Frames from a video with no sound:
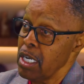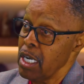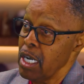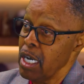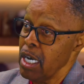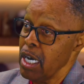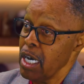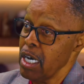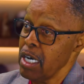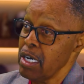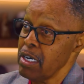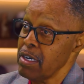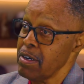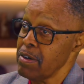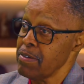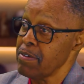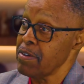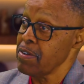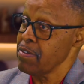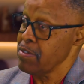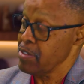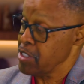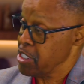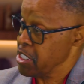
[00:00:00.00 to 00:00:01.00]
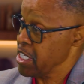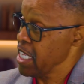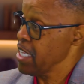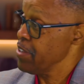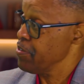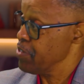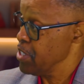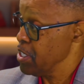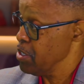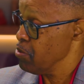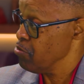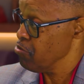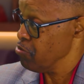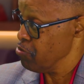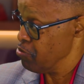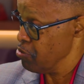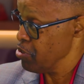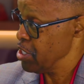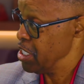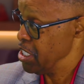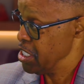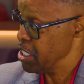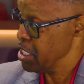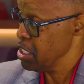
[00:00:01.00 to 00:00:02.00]
of safety
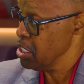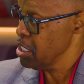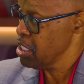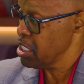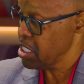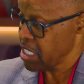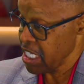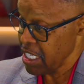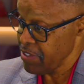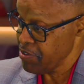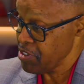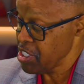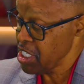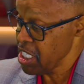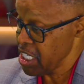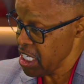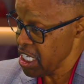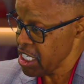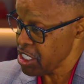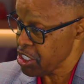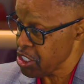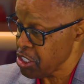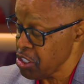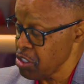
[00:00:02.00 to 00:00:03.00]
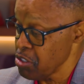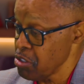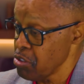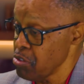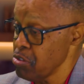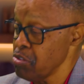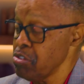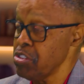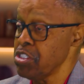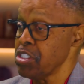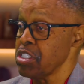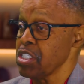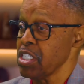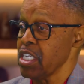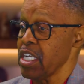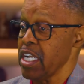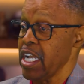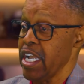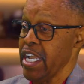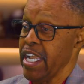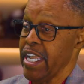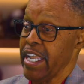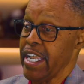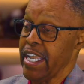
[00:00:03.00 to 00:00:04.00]
reasons, safety issues,
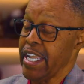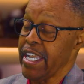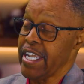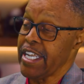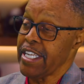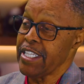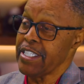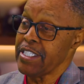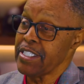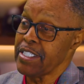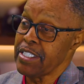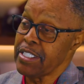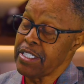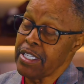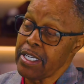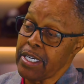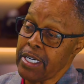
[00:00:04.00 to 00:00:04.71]
and